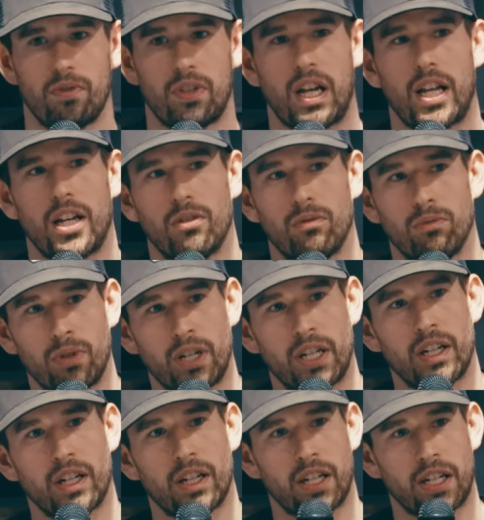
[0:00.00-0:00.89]
kind of
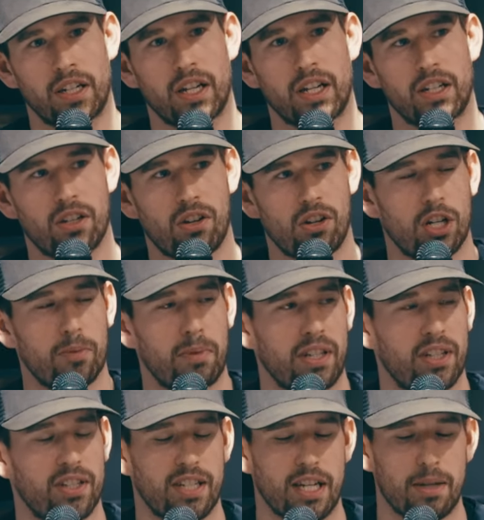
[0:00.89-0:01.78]
written and talk
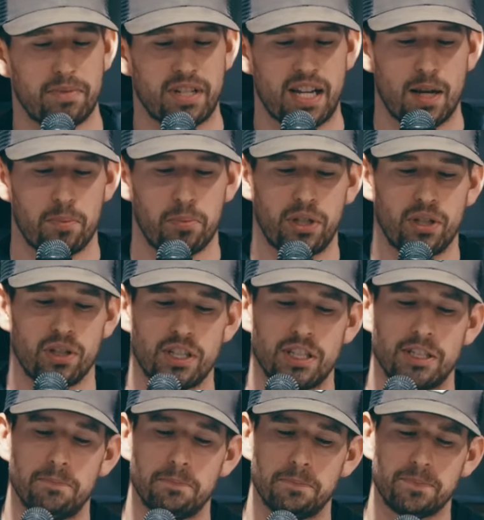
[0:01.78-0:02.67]
about the same time
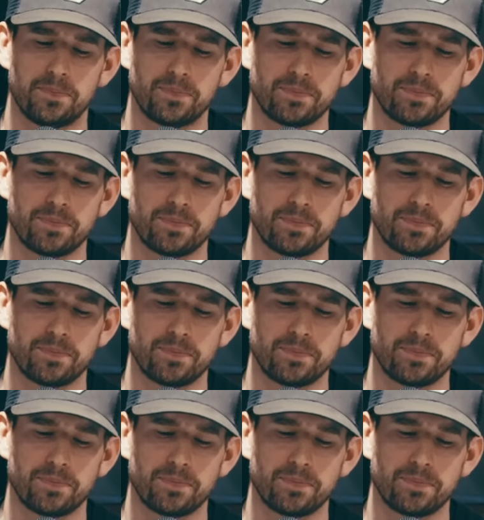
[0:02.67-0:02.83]
period.